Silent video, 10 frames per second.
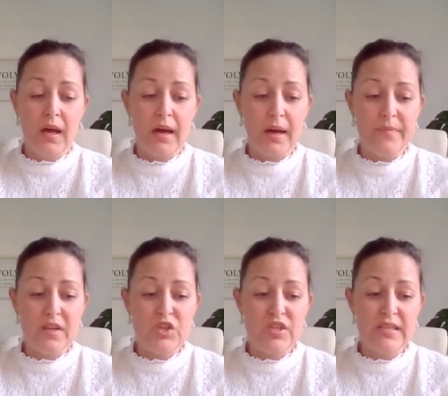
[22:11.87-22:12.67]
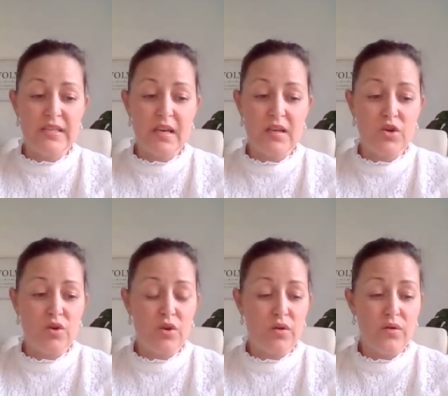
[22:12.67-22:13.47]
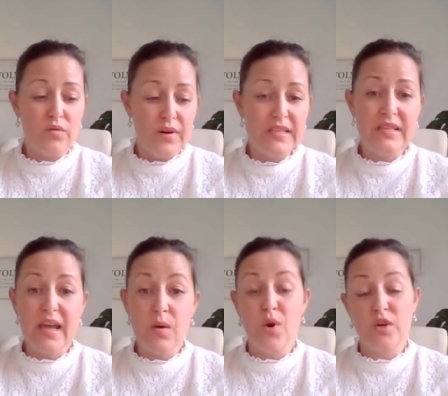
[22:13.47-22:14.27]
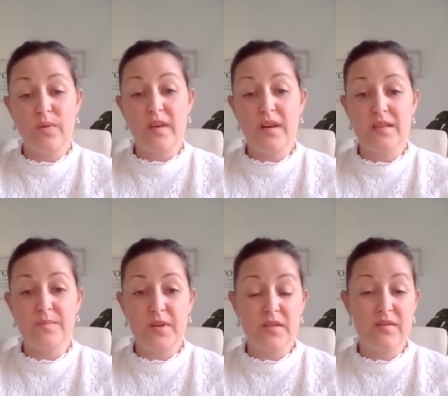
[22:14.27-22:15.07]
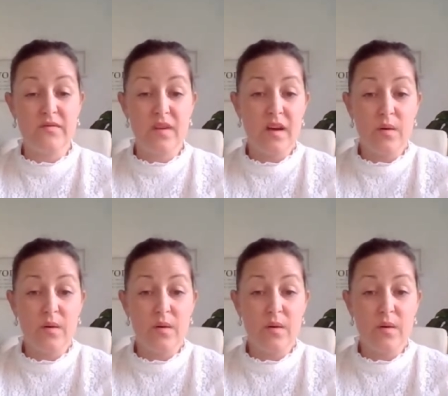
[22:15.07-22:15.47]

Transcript: um, and she said, you know, the reason they worked with us is because I'm,